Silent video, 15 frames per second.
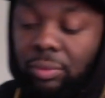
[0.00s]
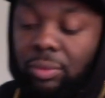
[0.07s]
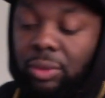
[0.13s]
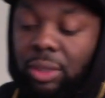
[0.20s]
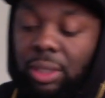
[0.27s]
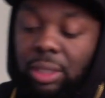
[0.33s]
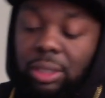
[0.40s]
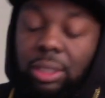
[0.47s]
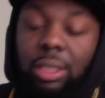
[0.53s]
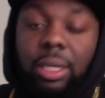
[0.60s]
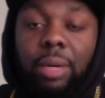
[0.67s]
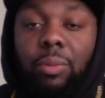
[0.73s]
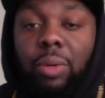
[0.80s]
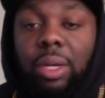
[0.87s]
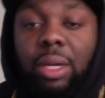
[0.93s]
Let's look at
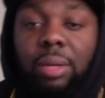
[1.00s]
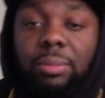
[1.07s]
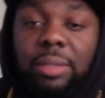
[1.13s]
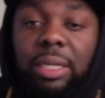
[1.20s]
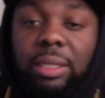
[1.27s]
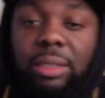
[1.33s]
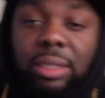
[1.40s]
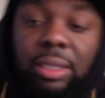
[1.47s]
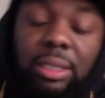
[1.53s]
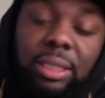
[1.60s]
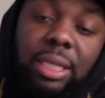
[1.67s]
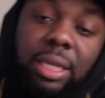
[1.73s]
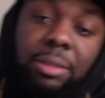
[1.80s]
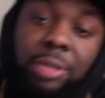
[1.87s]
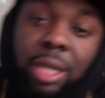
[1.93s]
when it comes down to these
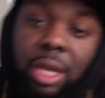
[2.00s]
teams.